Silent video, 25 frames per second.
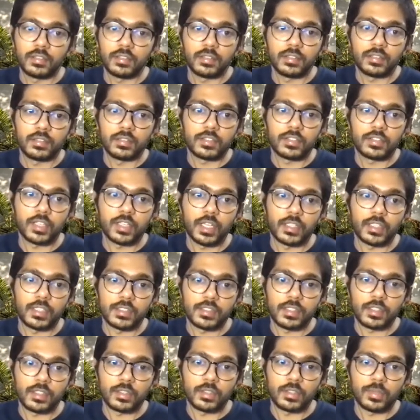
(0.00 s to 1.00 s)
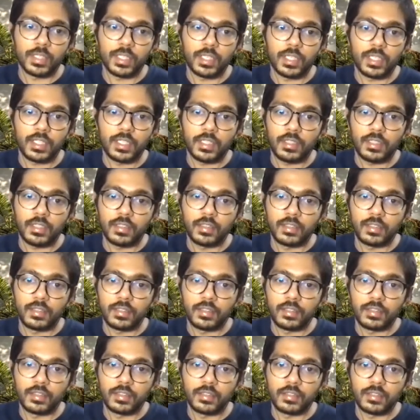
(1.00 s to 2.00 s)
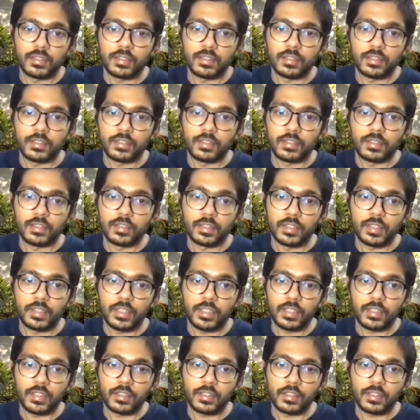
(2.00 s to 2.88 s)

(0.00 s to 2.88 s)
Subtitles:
try this out quickly. All right.